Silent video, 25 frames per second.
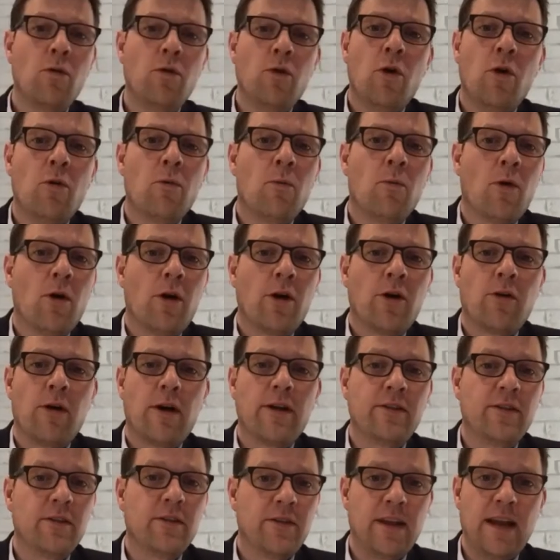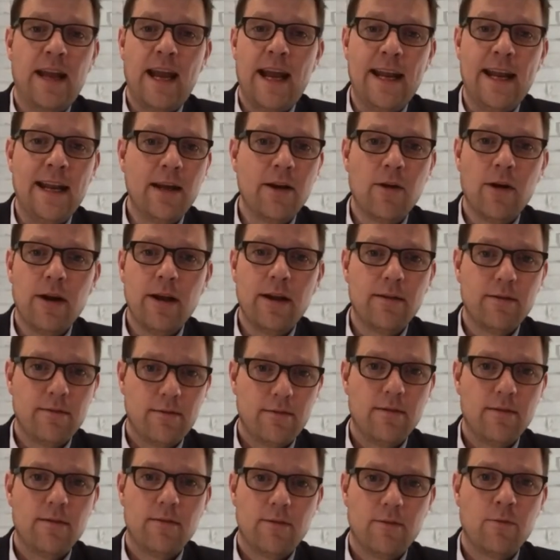no more aggressive than 80 grit
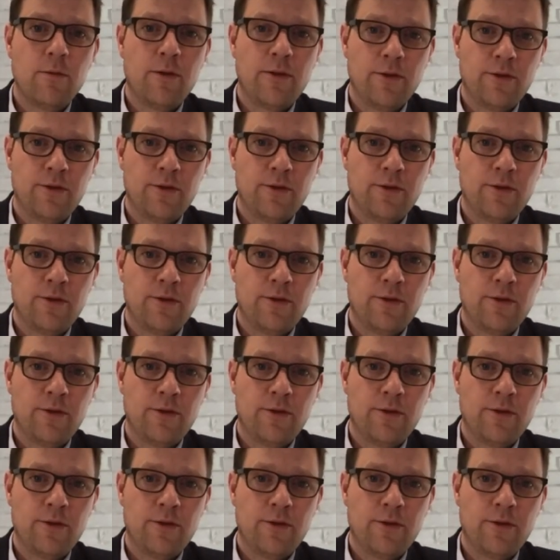when they're